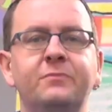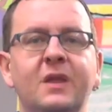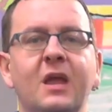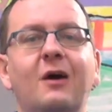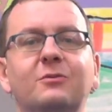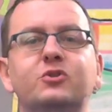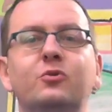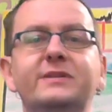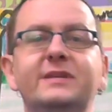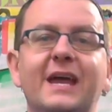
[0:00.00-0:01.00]
Our
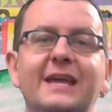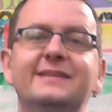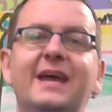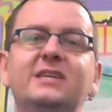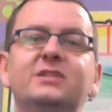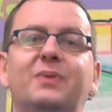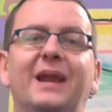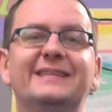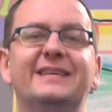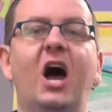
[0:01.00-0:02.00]
story today takes
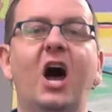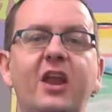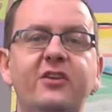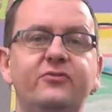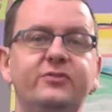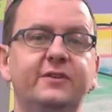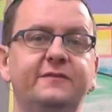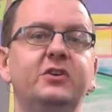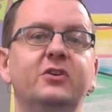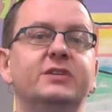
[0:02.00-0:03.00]
place hundreds of
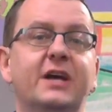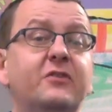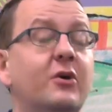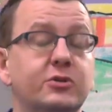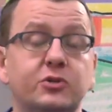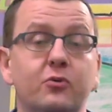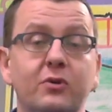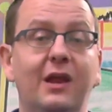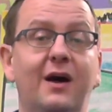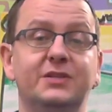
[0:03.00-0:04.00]
years after our
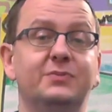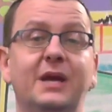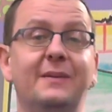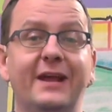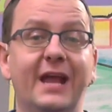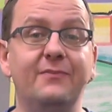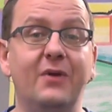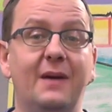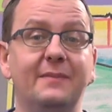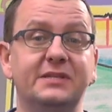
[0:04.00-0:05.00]
story last week about
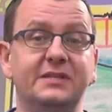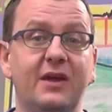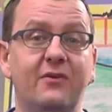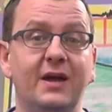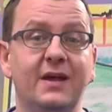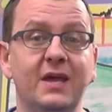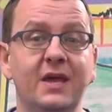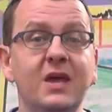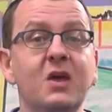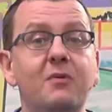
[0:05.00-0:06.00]
Abraham and Sarah.
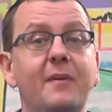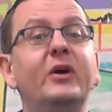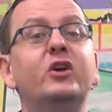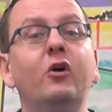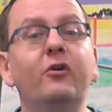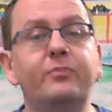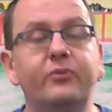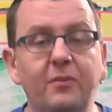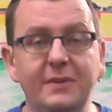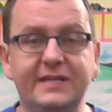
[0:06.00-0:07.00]
Remember, God
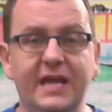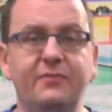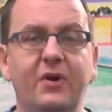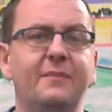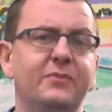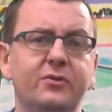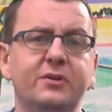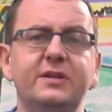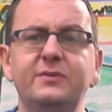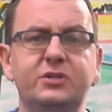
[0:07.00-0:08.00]
promised Abraham not
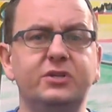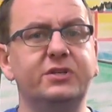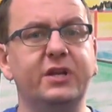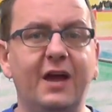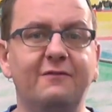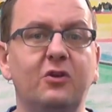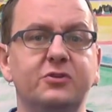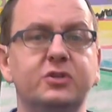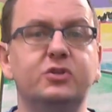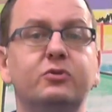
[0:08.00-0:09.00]
that he was just going to have
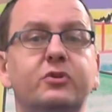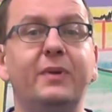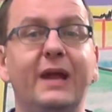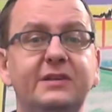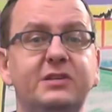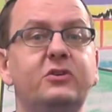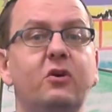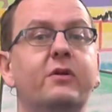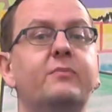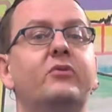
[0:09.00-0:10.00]
lots of children, but actually
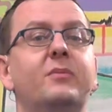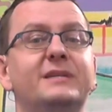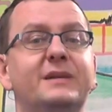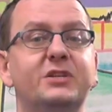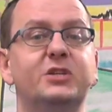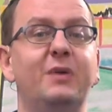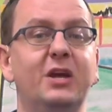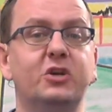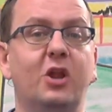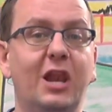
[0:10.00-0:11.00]
God had promised him a
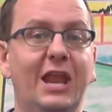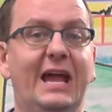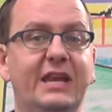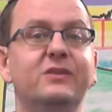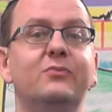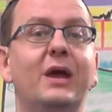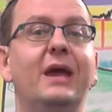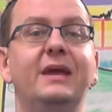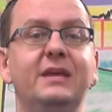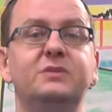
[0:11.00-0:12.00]
special land where
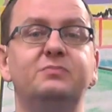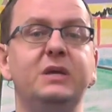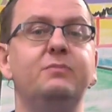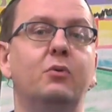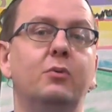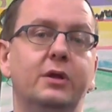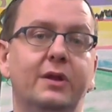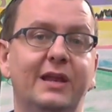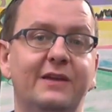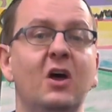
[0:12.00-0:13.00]
his people were going
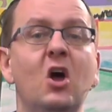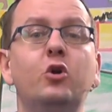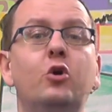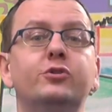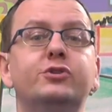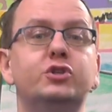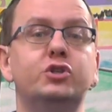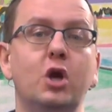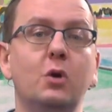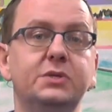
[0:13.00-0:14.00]
to live. God's
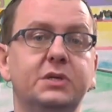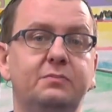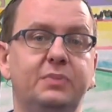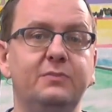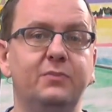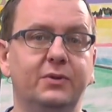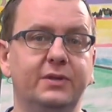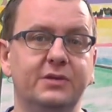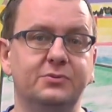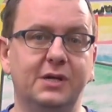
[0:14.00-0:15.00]
chosen people,
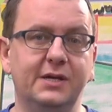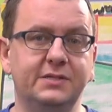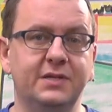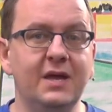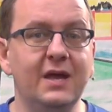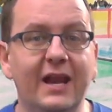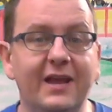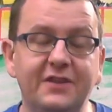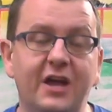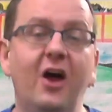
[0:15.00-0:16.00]
the Israelites. And
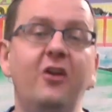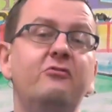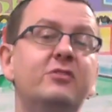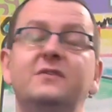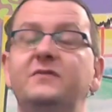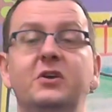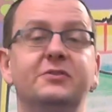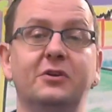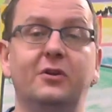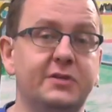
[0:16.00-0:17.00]
after hundreds of years
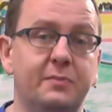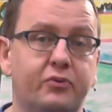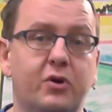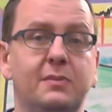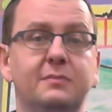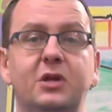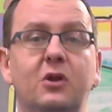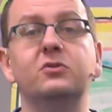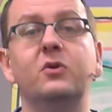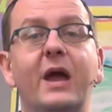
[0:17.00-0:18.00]
and lots of problems
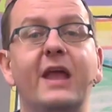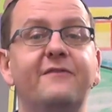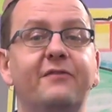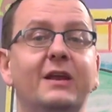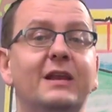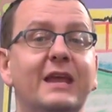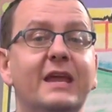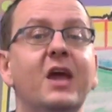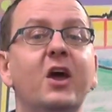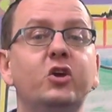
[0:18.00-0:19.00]
along the way, finally,
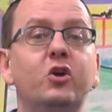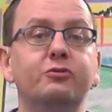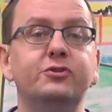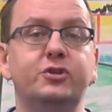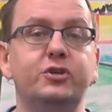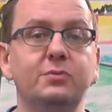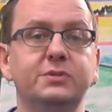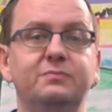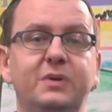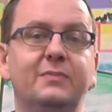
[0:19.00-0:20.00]
God's
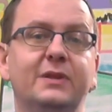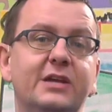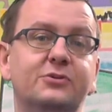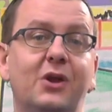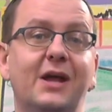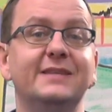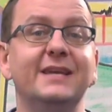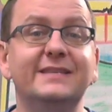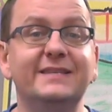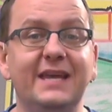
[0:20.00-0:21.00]
chosen people, the Israelites,
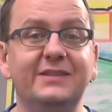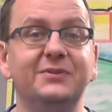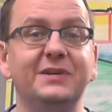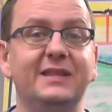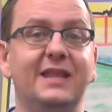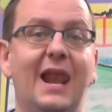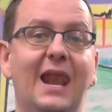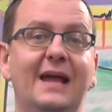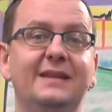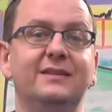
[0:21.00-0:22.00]
had settled in the
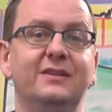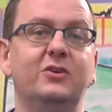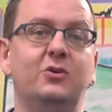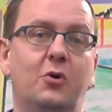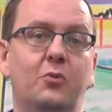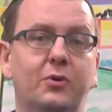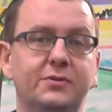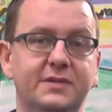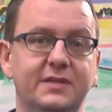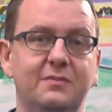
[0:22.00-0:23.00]
land that God
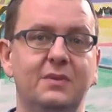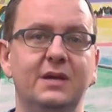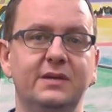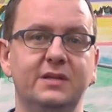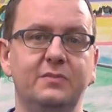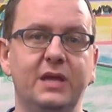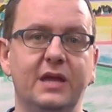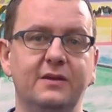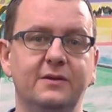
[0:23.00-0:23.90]
wanted them to be in.